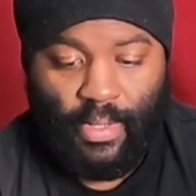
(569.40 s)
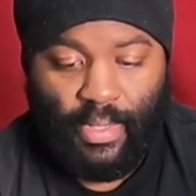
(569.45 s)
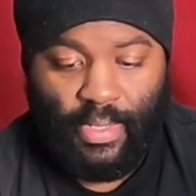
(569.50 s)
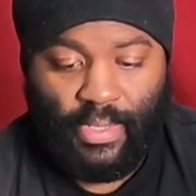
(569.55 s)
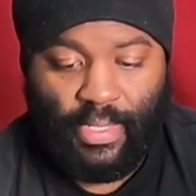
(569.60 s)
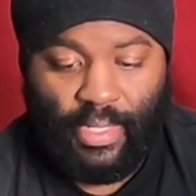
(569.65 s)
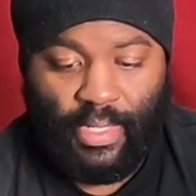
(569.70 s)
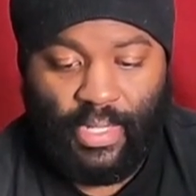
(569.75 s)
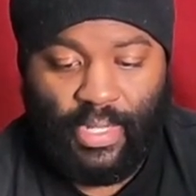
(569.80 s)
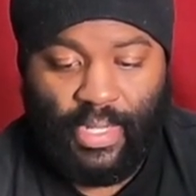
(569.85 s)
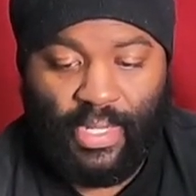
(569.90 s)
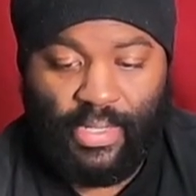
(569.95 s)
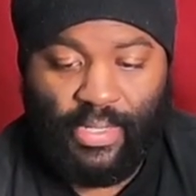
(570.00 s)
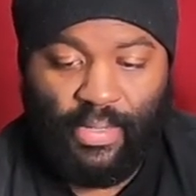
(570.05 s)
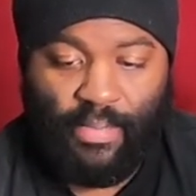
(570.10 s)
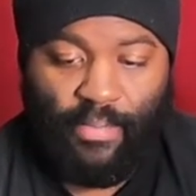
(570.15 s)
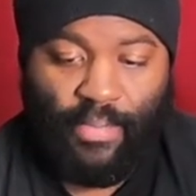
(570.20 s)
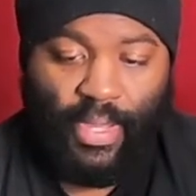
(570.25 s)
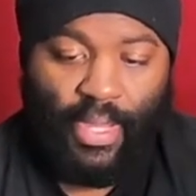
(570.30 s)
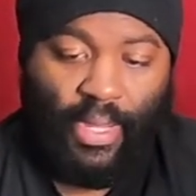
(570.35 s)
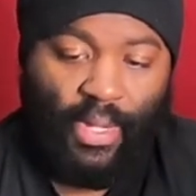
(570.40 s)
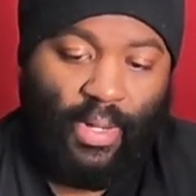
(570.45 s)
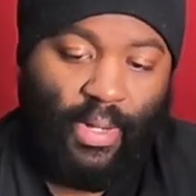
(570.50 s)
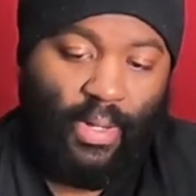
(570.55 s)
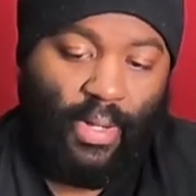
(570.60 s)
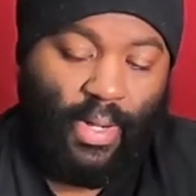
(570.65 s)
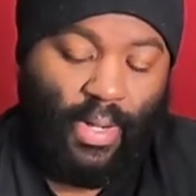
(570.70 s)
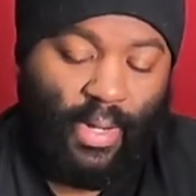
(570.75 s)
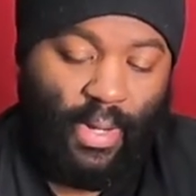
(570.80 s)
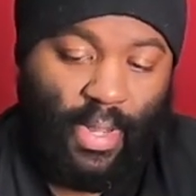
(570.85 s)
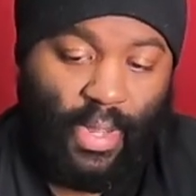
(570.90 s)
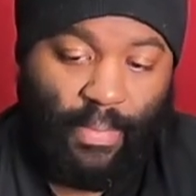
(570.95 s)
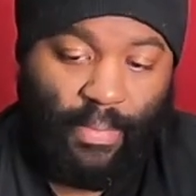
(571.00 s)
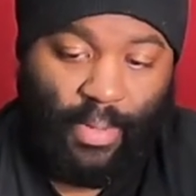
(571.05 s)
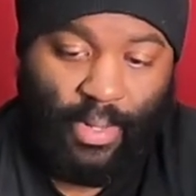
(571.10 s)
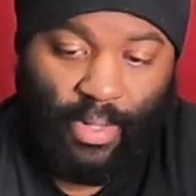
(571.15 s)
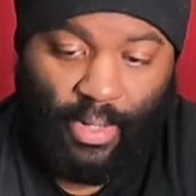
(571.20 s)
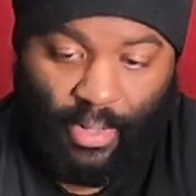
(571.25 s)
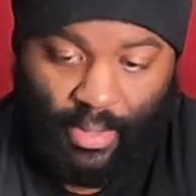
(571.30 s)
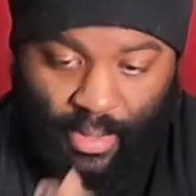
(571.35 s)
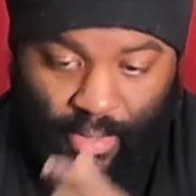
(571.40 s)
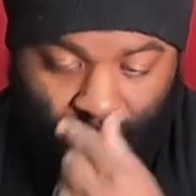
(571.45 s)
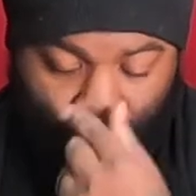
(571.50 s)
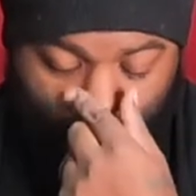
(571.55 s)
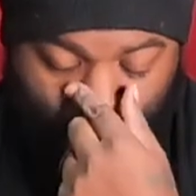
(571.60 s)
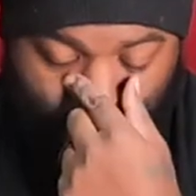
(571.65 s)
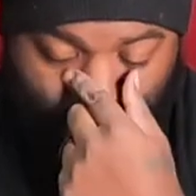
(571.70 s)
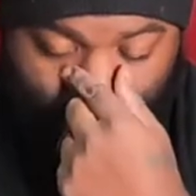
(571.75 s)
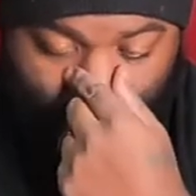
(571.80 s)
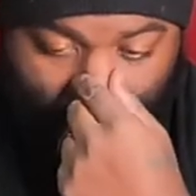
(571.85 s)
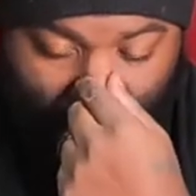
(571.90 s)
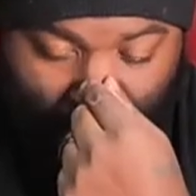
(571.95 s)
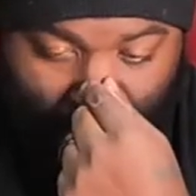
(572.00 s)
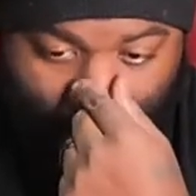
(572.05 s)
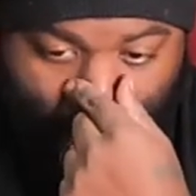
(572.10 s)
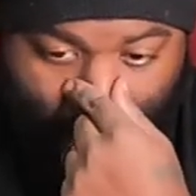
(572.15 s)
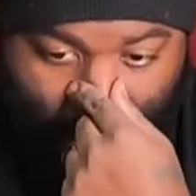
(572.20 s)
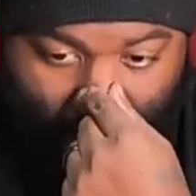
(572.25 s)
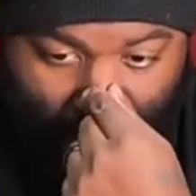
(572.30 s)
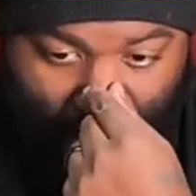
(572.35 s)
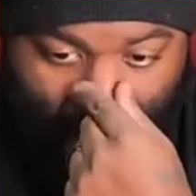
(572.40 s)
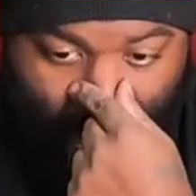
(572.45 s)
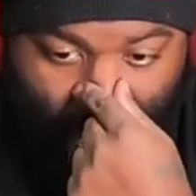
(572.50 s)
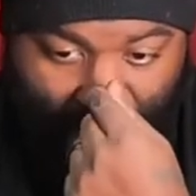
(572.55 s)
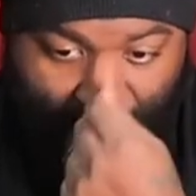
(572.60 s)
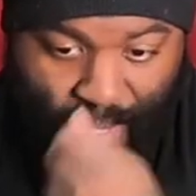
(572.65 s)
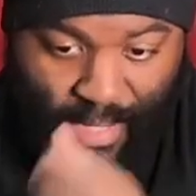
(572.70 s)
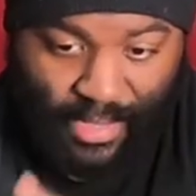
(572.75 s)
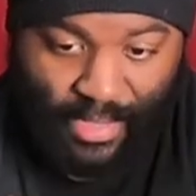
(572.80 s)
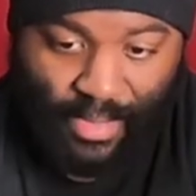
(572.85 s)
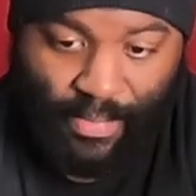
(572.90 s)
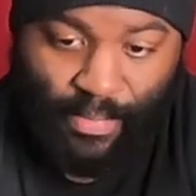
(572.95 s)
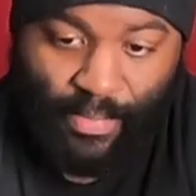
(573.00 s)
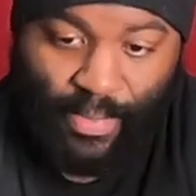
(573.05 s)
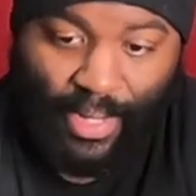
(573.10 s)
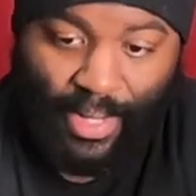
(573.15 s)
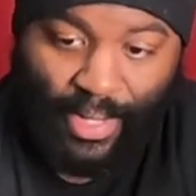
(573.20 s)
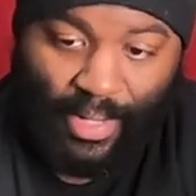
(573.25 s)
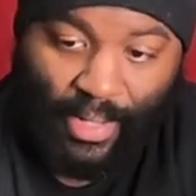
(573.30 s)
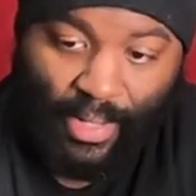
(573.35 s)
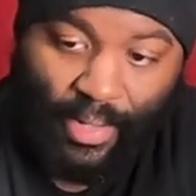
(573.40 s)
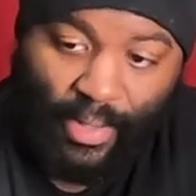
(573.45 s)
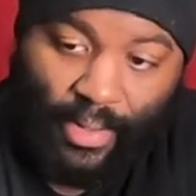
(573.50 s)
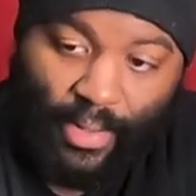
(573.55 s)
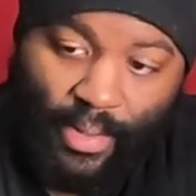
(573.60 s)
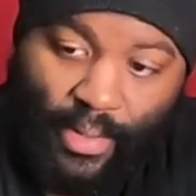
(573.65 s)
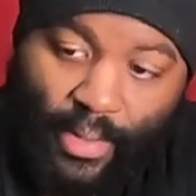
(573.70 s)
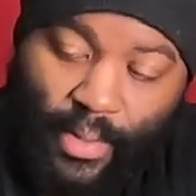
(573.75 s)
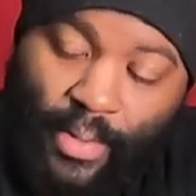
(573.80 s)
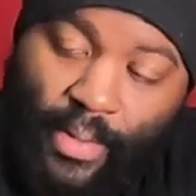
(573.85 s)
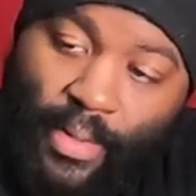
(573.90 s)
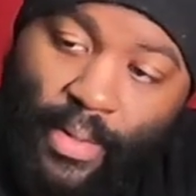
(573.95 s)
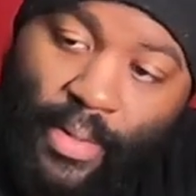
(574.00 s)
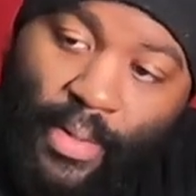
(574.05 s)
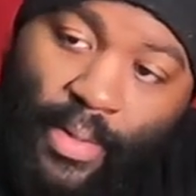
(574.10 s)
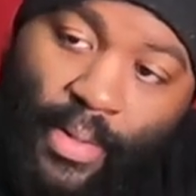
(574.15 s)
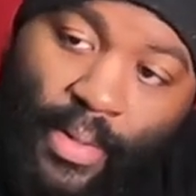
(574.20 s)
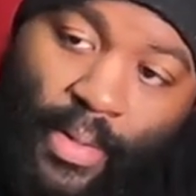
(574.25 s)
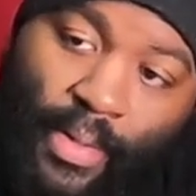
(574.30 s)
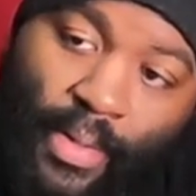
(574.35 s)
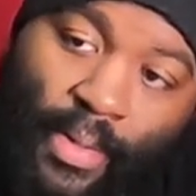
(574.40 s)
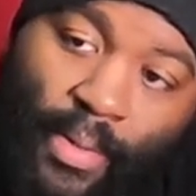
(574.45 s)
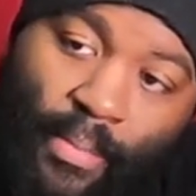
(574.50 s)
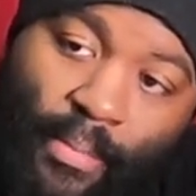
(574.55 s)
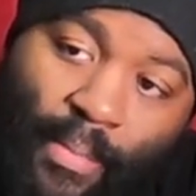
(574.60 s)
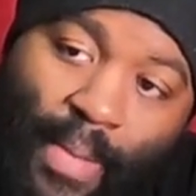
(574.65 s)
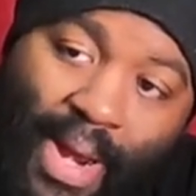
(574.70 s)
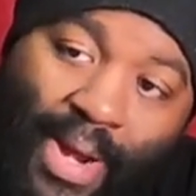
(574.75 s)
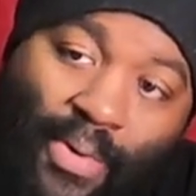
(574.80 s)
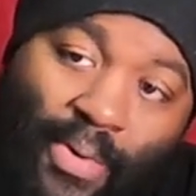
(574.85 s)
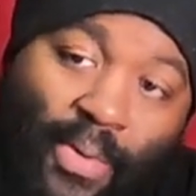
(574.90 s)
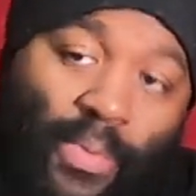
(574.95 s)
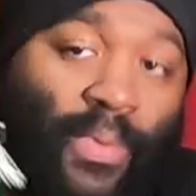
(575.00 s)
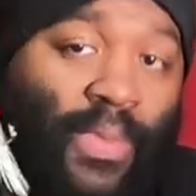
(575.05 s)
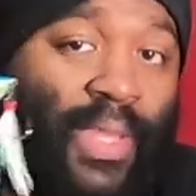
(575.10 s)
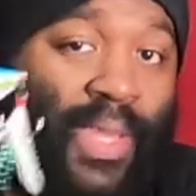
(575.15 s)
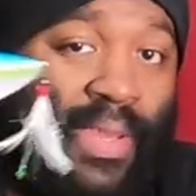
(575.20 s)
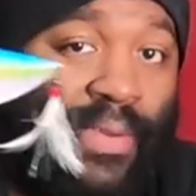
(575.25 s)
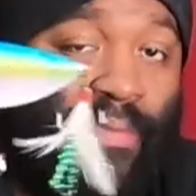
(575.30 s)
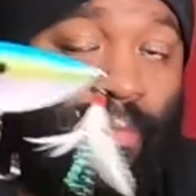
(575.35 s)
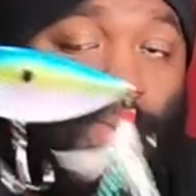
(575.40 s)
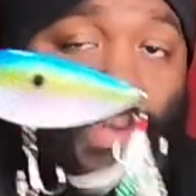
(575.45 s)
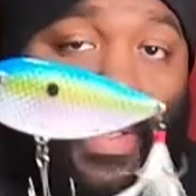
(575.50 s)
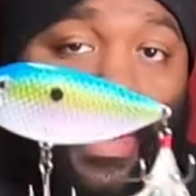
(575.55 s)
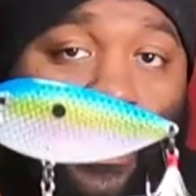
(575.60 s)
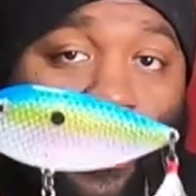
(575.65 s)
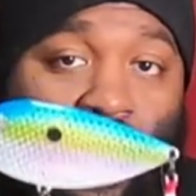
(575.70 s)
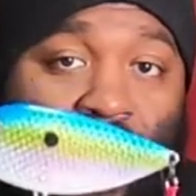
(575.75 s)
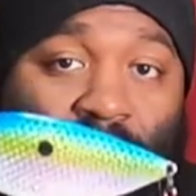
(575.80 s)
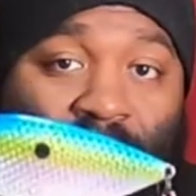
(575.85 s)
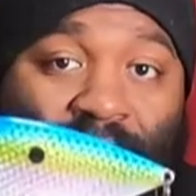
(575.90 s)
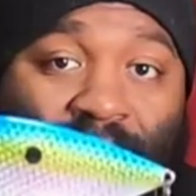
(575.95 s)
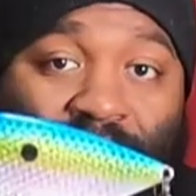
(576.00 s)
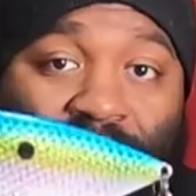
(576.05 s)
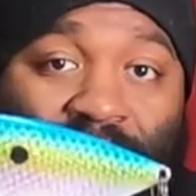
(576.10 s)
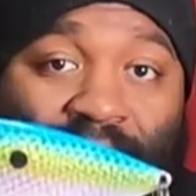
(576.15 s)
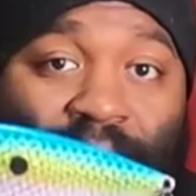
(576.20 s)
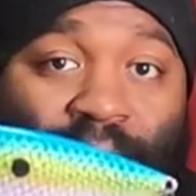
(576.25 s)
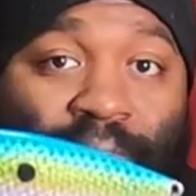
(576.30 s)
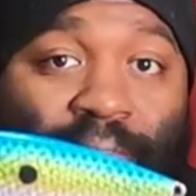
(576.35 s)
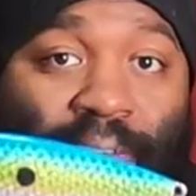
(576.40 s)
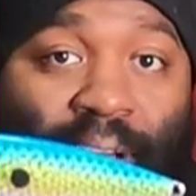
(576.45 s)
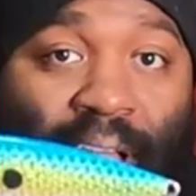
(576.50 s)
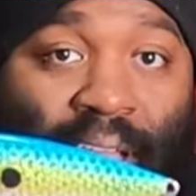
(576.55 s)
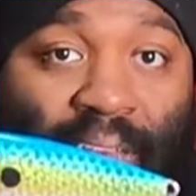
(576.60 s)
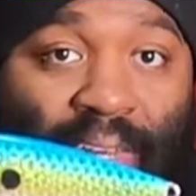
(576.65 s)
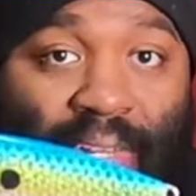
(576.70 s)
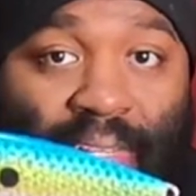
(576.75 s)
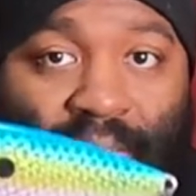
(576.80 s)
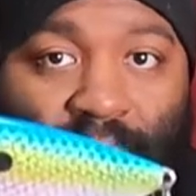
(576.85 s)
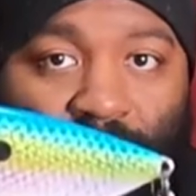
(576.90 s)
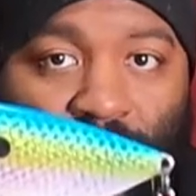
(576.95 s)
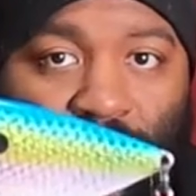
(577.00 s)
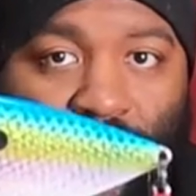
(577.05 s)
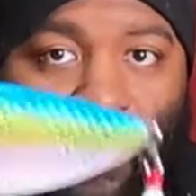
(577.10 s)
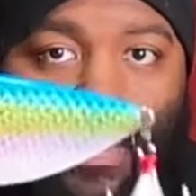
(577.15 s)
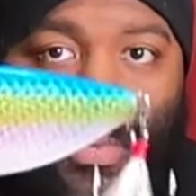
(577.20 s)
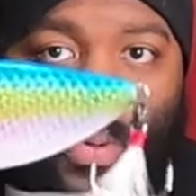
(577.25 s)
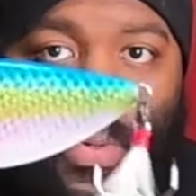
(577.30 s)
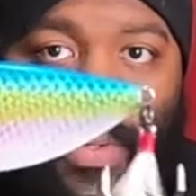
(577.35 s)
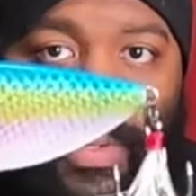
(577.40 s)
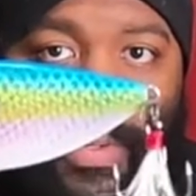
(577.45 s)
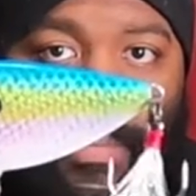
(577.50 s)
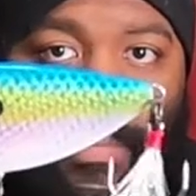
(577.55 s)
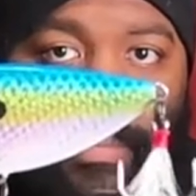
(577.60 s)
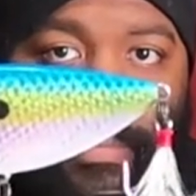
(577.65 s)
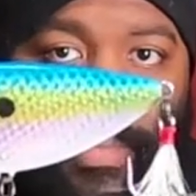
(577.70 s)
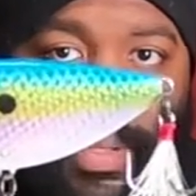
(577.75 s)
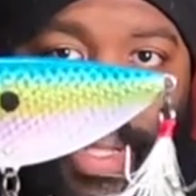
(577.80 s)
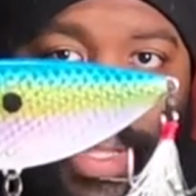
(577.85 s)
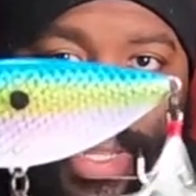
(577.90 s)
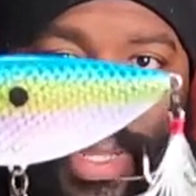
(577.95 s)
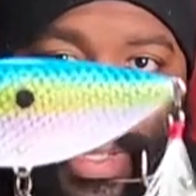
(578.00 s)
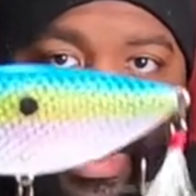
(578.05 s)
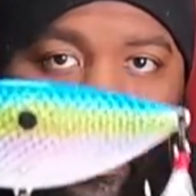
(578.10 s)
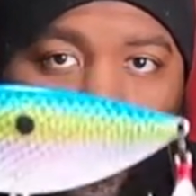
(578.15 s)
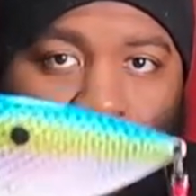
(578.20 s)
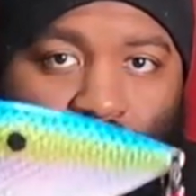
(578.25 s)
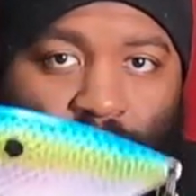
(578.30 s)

is a custom painted, I painted this one, a custom painted micro thin fin. I can't find these anymore, blink.